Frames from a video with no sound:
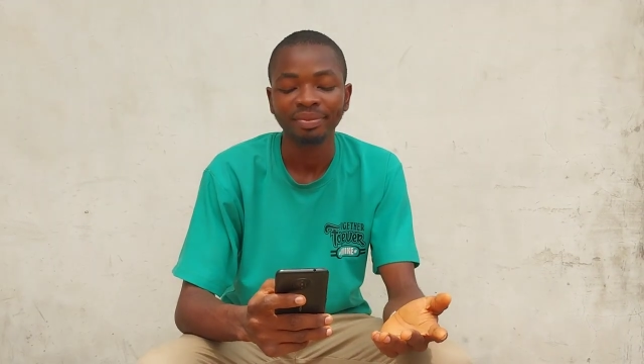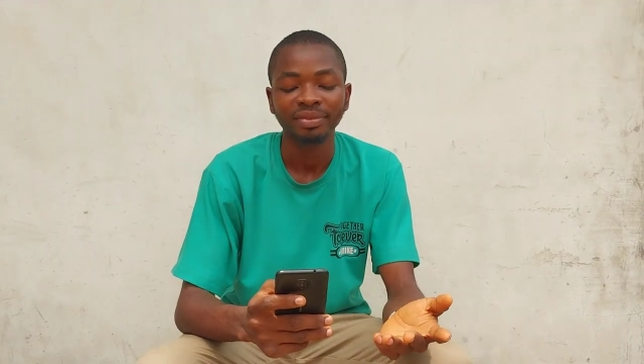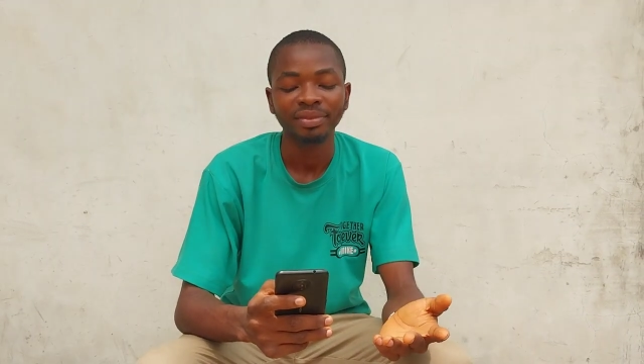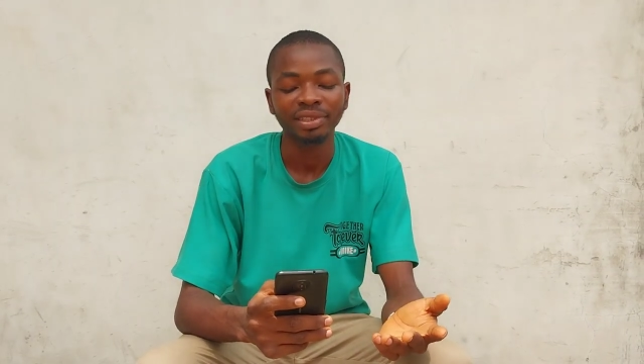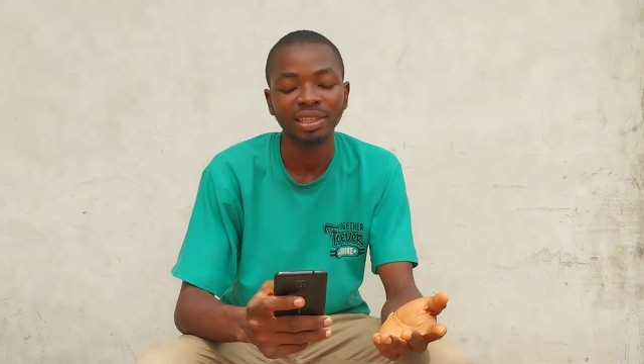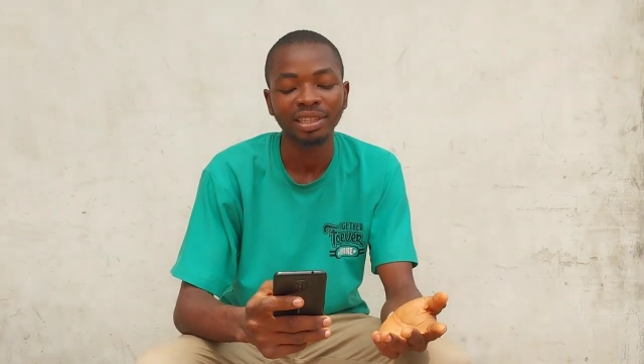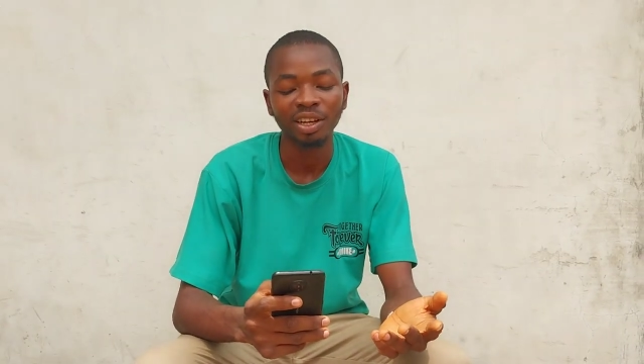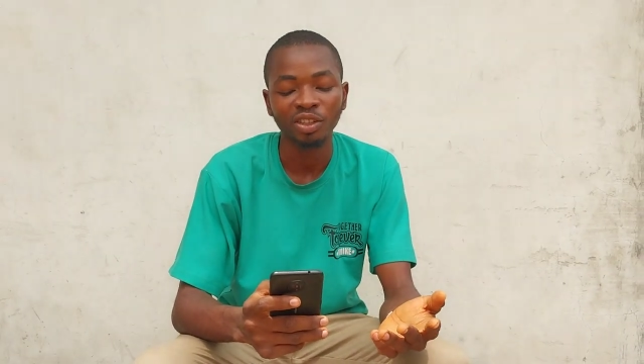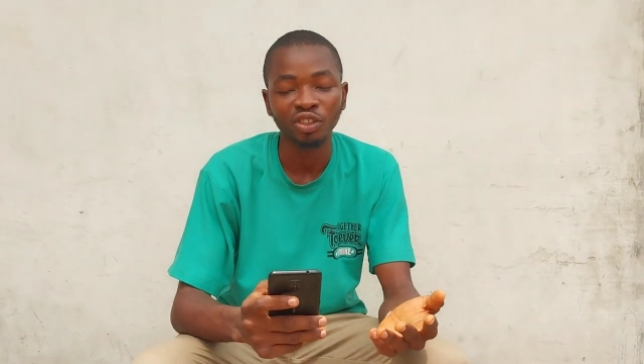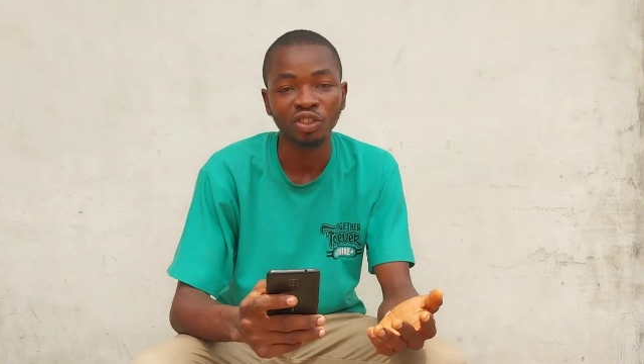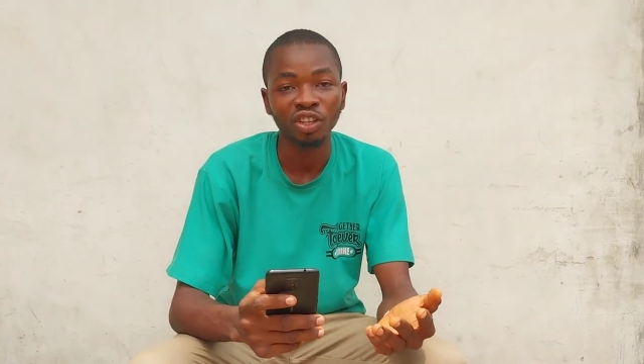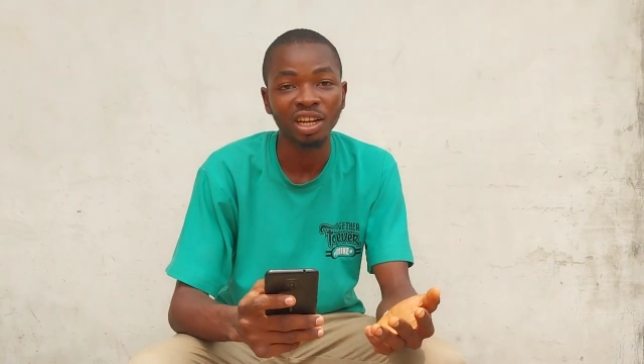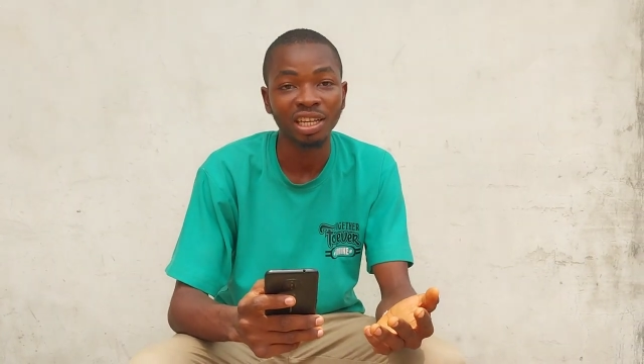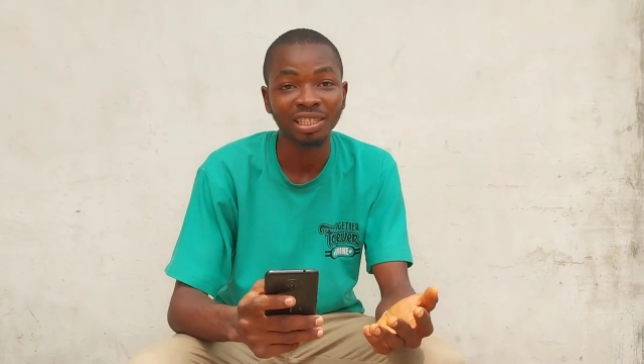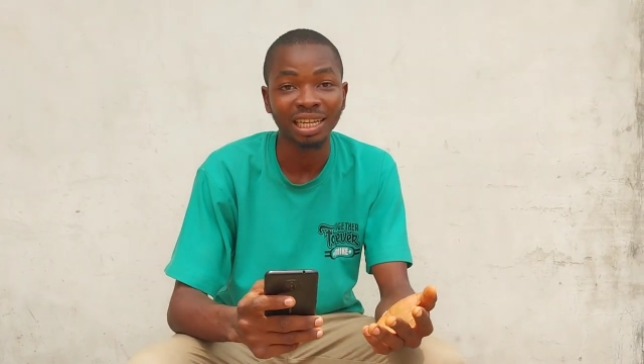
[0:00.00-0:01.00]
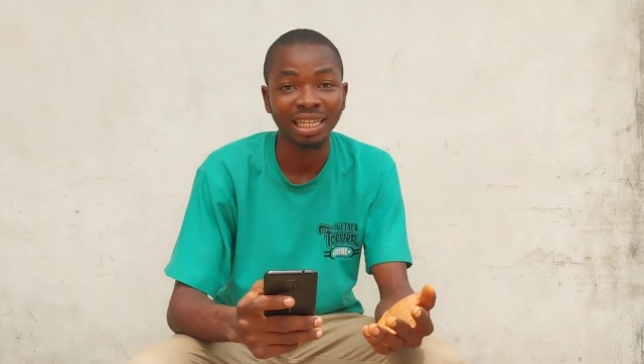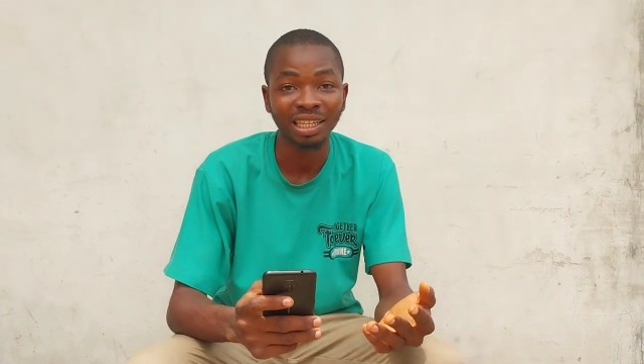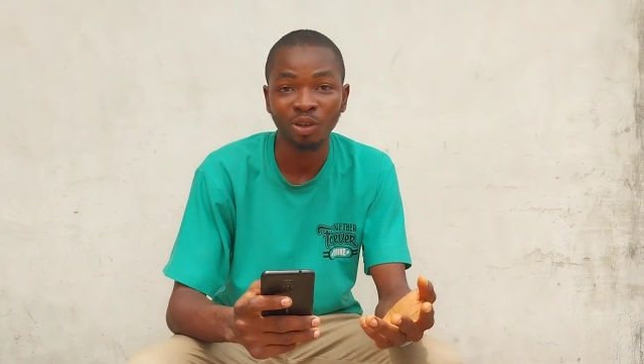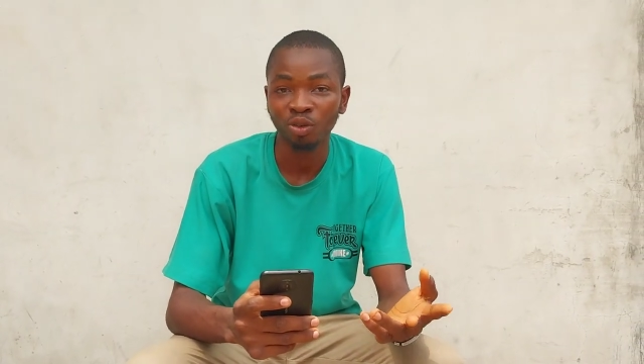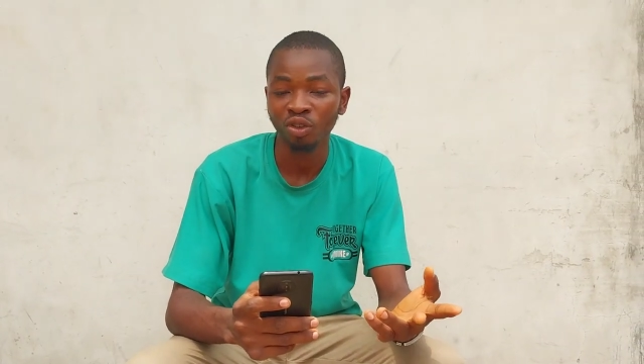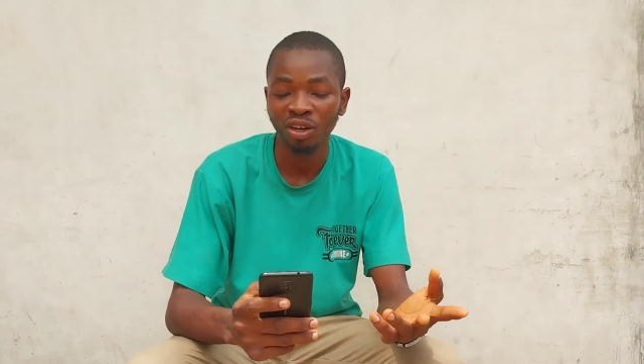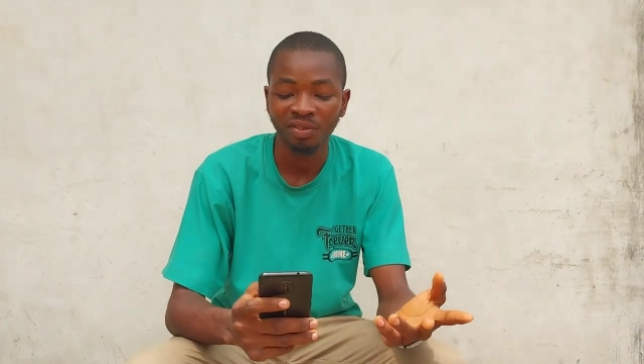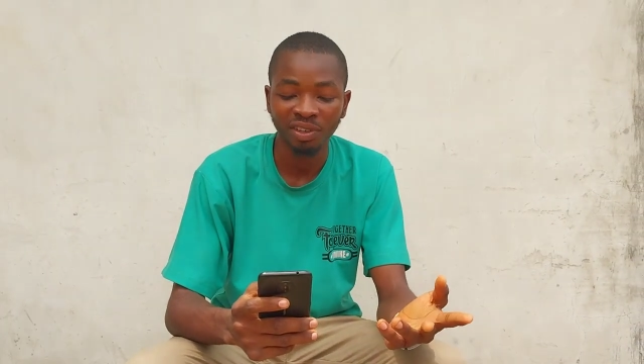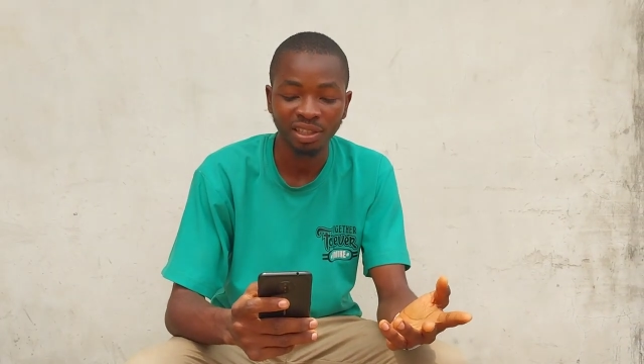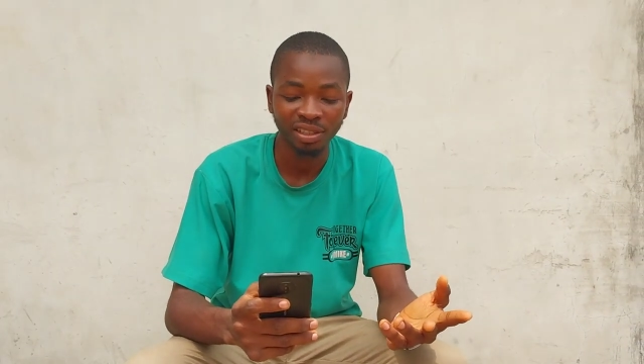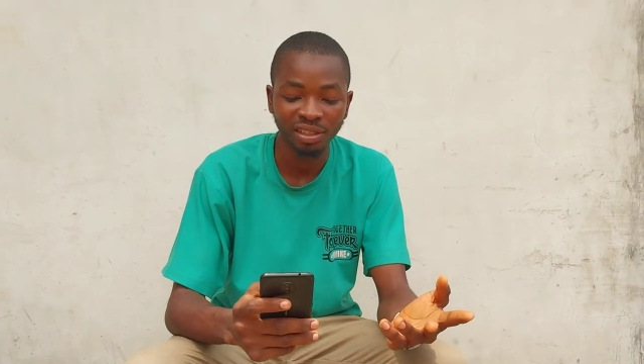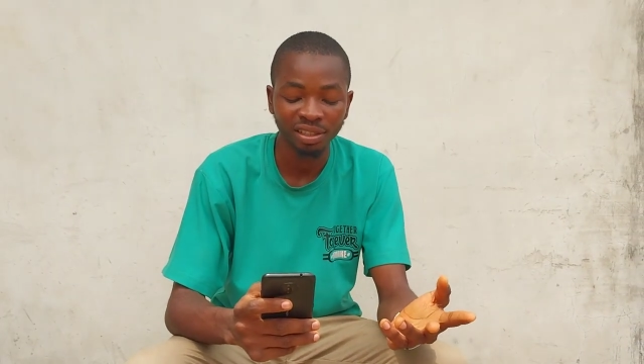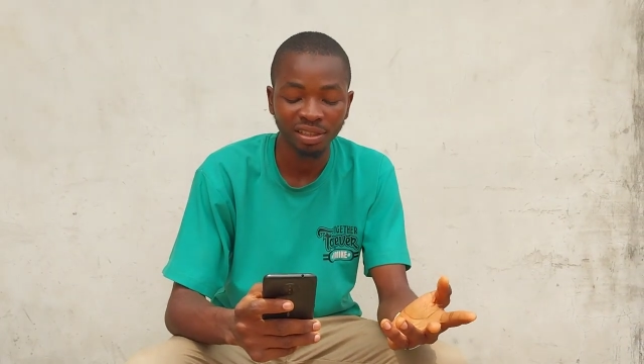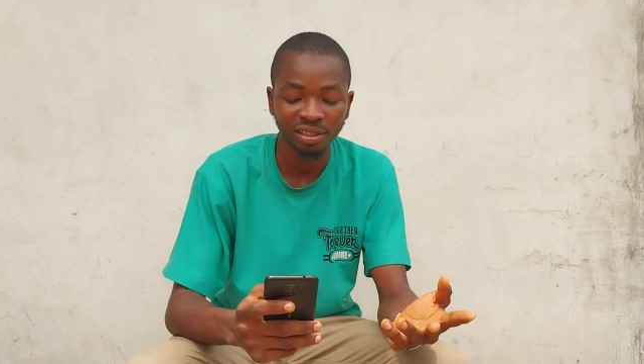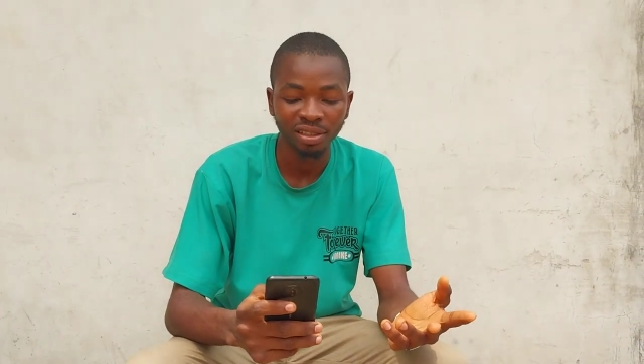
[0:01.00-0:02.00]
$10,000 and I would not have
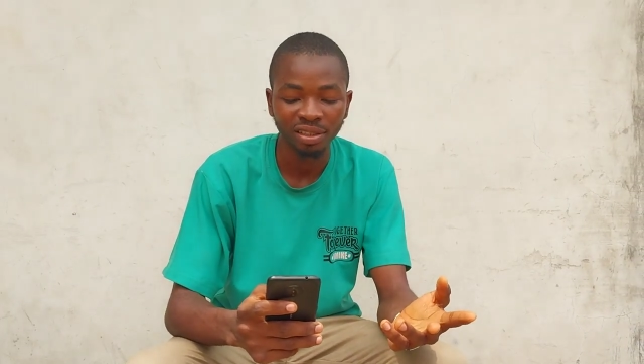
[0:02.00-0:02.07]
anything.